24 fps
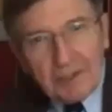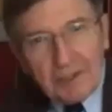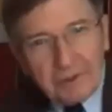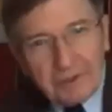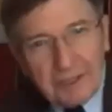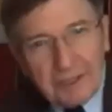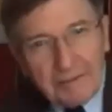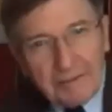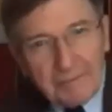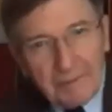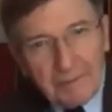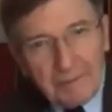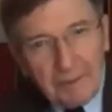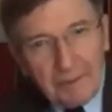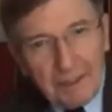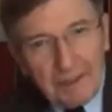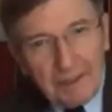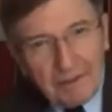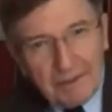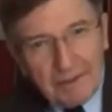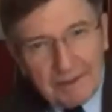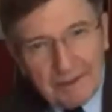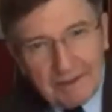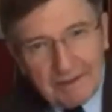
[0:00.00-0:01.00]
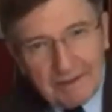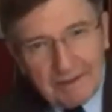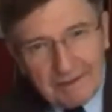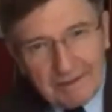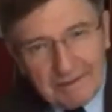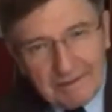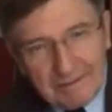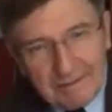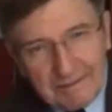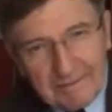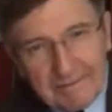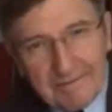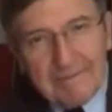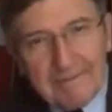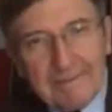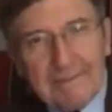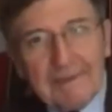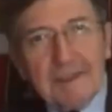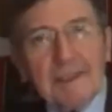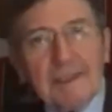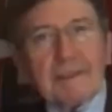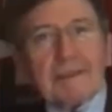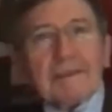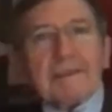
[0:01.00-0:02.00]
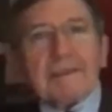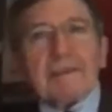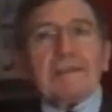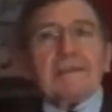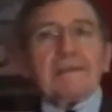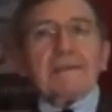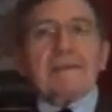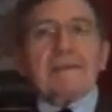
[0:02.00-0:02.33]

next week here. Yes. He